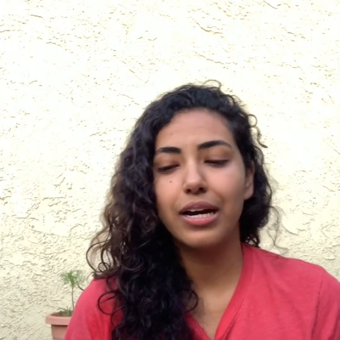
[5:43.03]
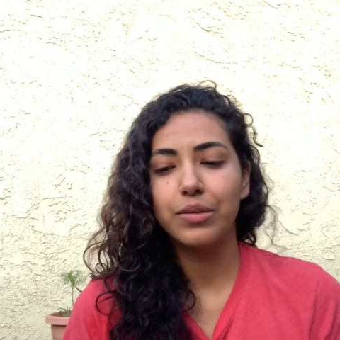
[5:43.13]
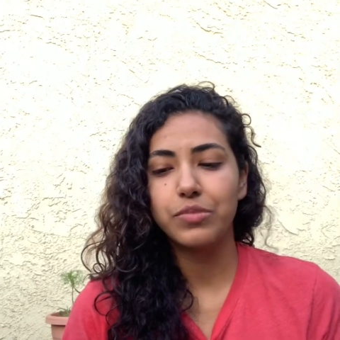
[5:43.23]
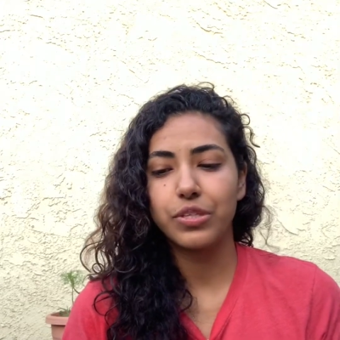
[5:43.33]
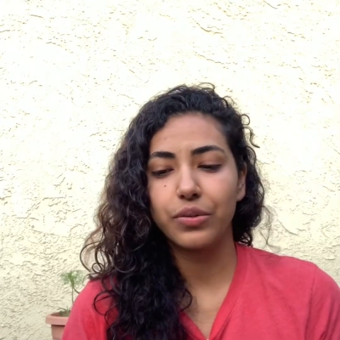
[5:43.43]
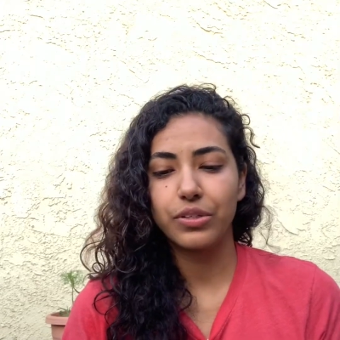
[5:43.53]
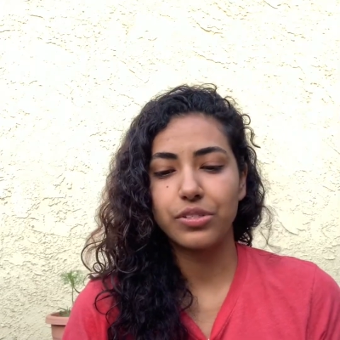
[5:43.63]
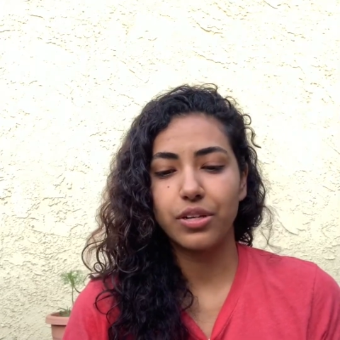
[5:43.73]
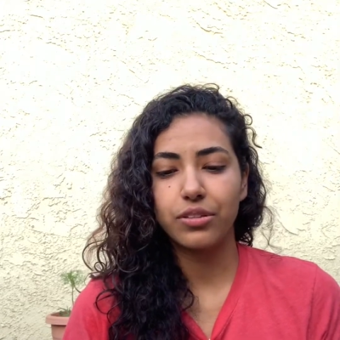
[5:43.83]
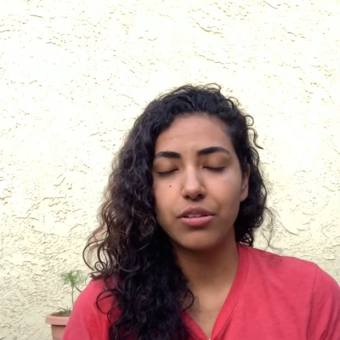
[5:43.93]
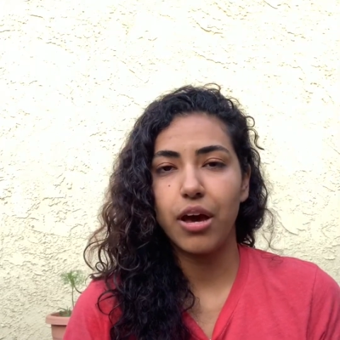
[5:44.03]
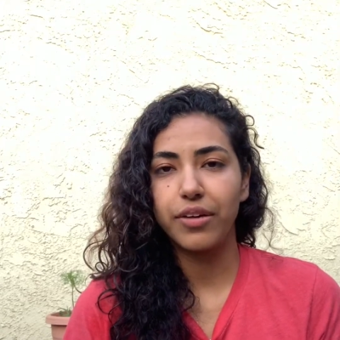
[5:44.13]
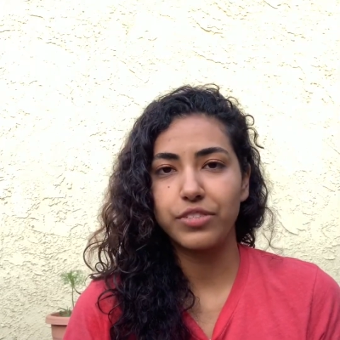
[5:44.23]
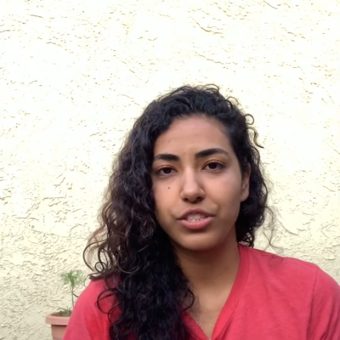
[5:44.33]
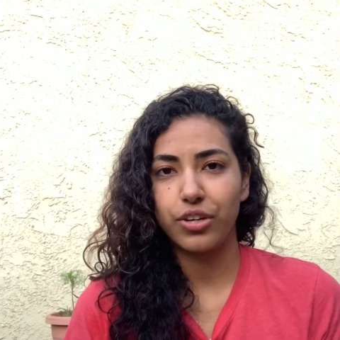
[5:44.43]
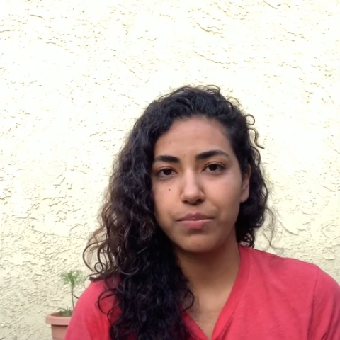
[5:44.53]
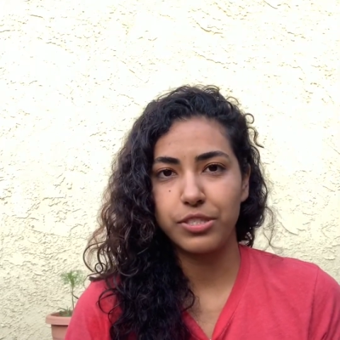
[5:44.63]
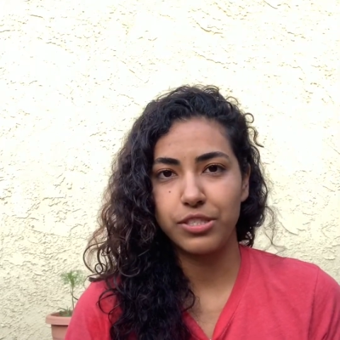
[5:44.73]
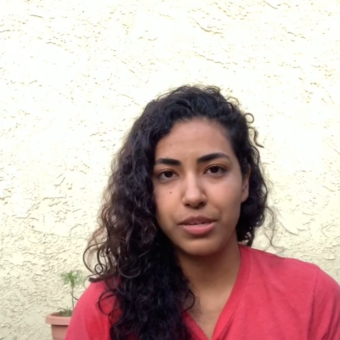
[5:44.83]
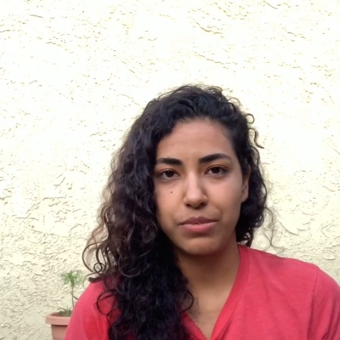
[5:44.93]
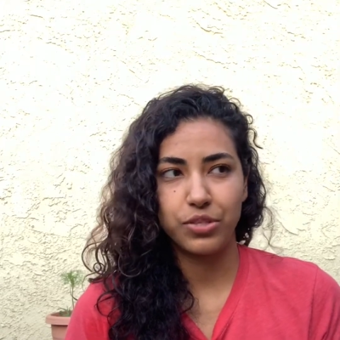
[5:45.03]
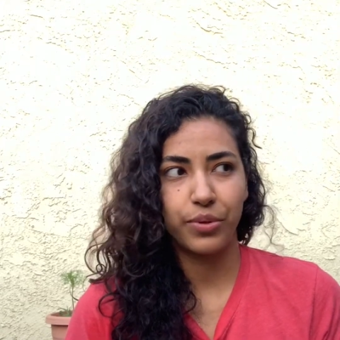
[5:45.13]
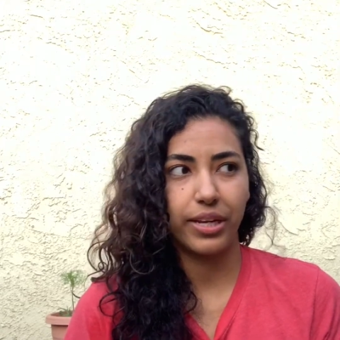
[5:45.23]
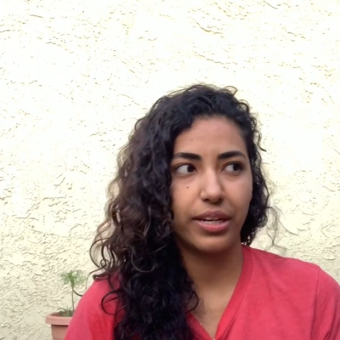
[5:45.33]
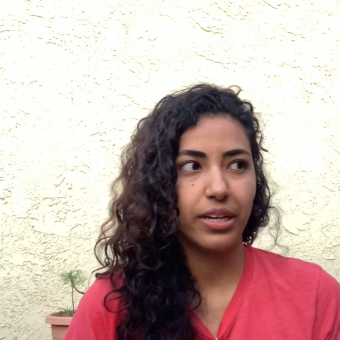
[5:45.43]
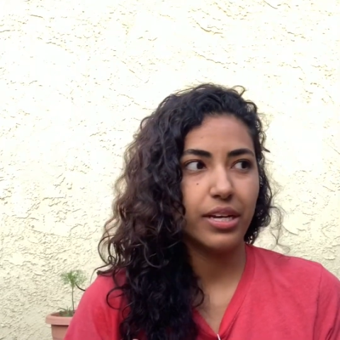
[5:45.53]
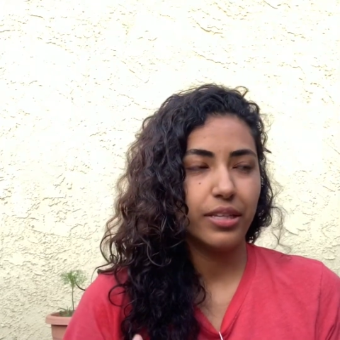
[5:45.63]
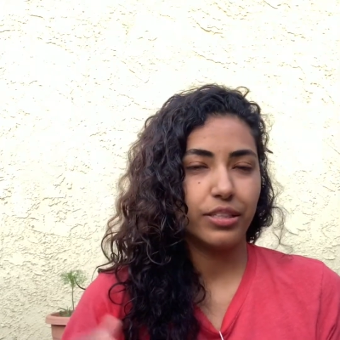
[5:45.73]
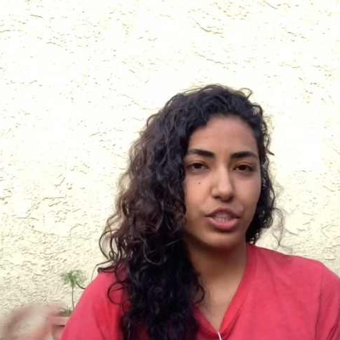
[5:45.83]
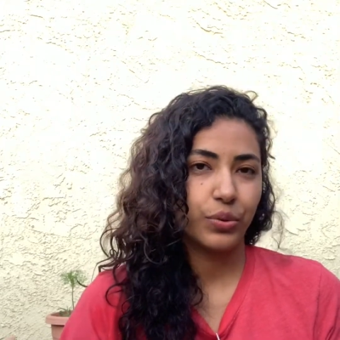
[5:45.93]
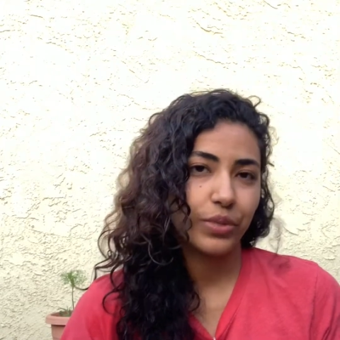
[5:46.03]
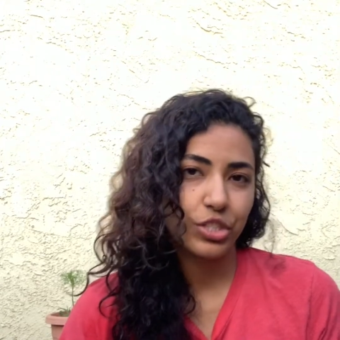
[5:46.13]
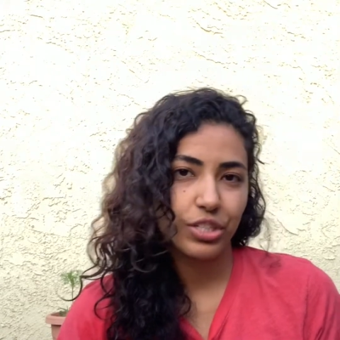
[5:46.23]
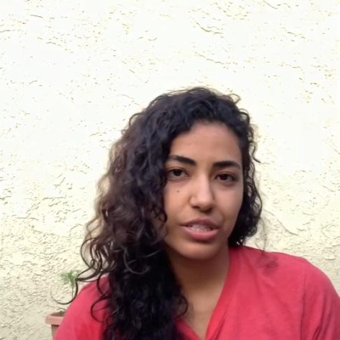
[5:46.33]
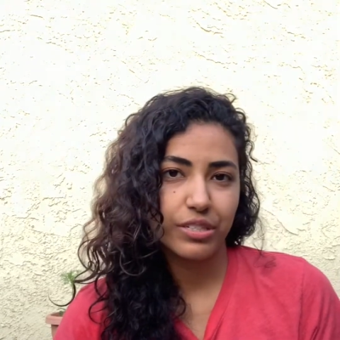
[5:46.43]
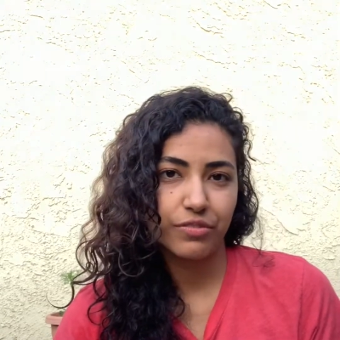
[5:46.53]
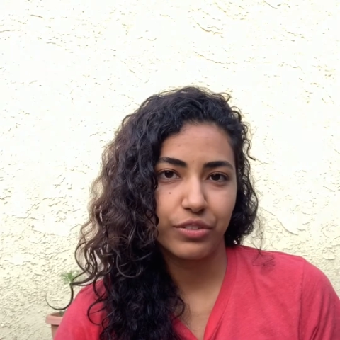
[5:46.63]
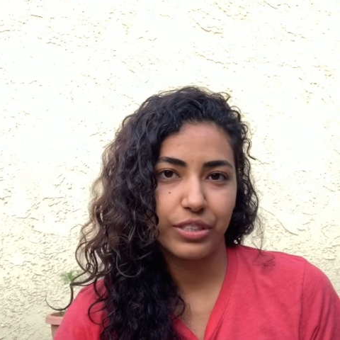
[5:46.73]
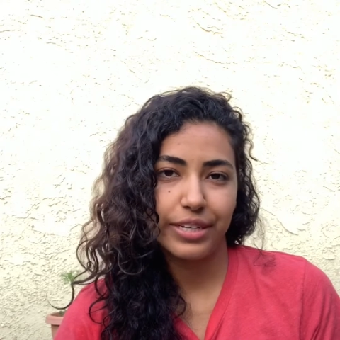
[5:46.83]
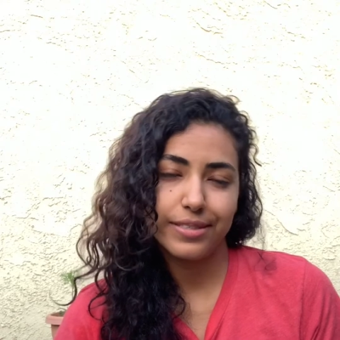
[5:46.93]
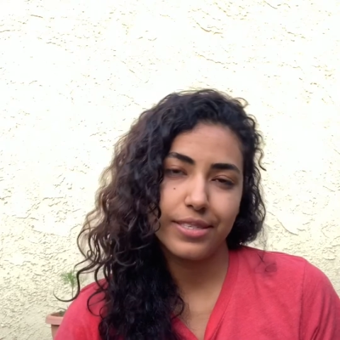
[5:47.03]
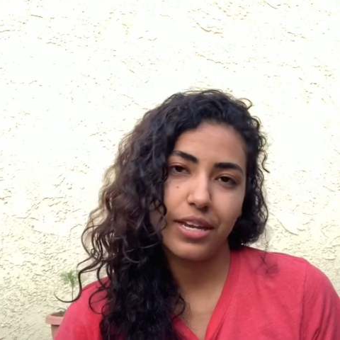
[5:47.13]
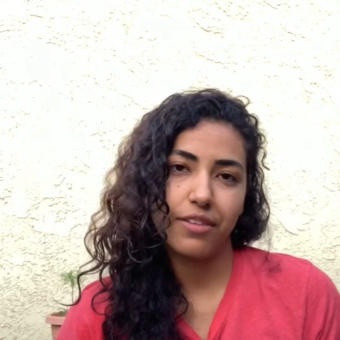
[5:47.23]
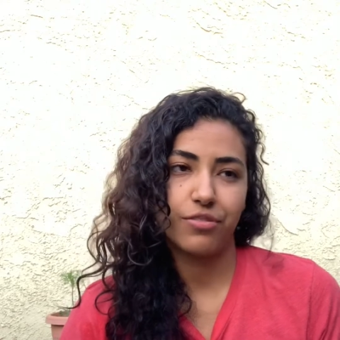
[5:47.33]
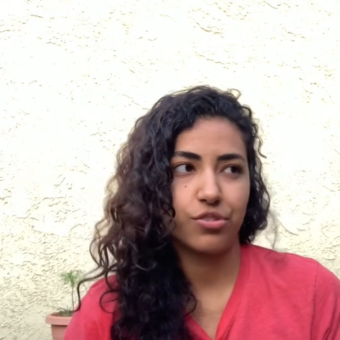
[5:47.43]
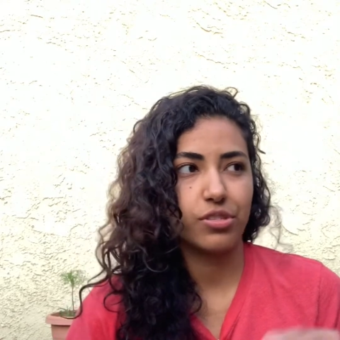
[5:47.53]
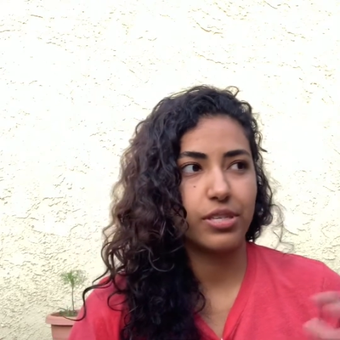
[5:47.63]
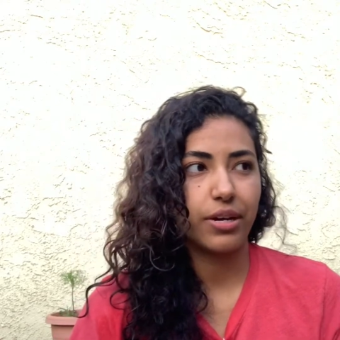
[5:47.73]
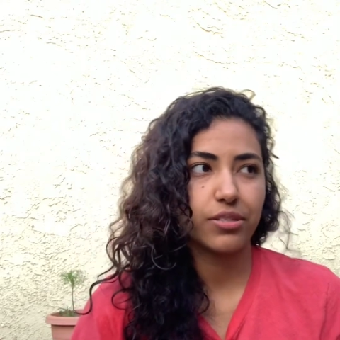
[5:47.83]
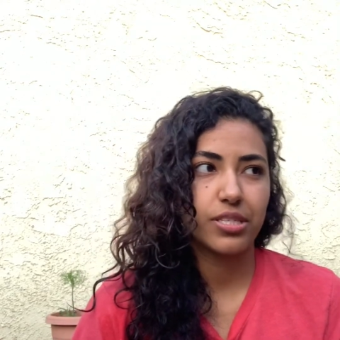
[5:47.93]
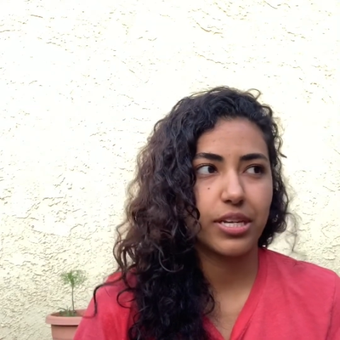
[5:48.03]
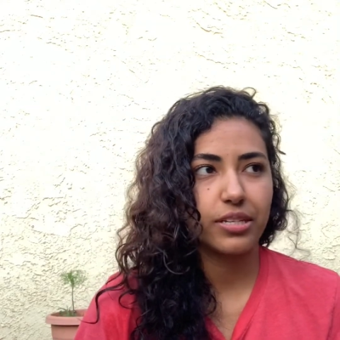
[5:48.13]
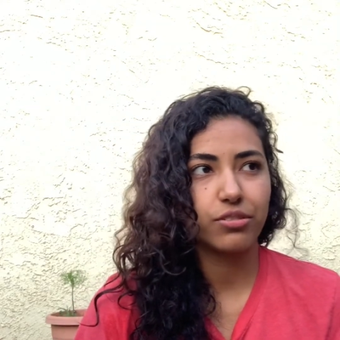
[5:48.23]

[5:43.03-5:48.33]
So there's a lot of discrepancy between the tuition for the in-state versus the out-state.